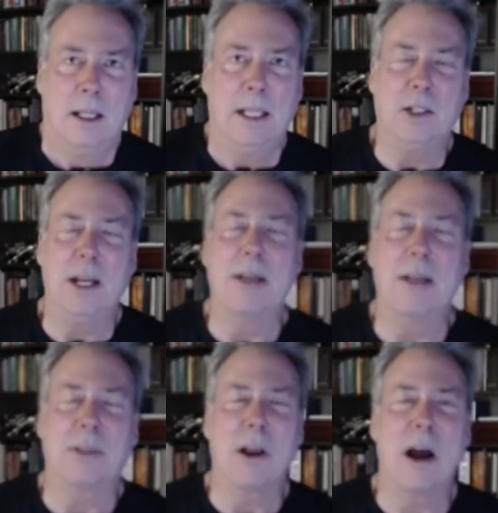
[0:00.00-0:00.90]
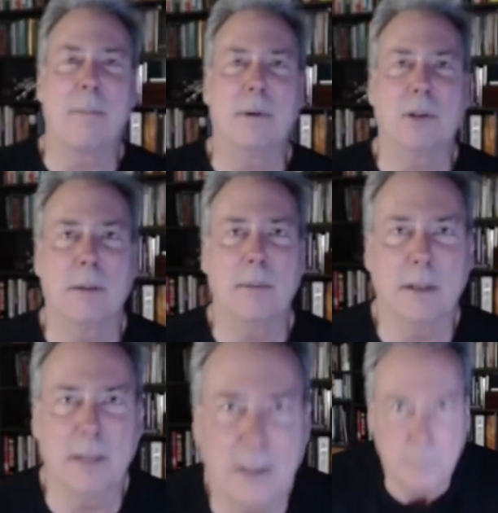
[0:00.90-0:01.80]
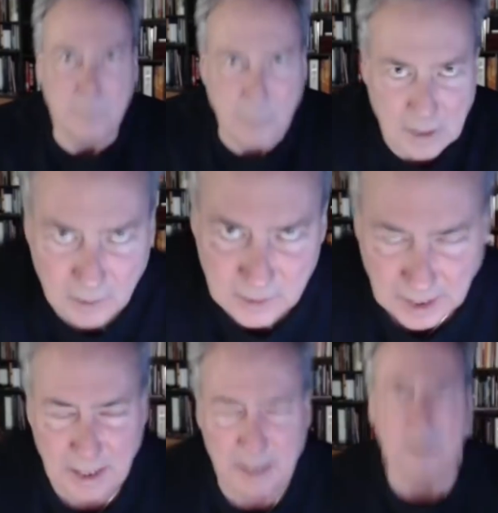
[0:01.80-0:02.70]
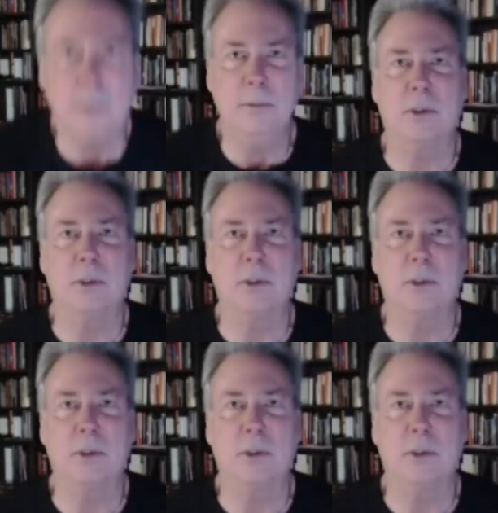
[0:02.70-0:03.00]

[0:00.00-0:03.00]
leaching out the copper, so I'm not being articulate.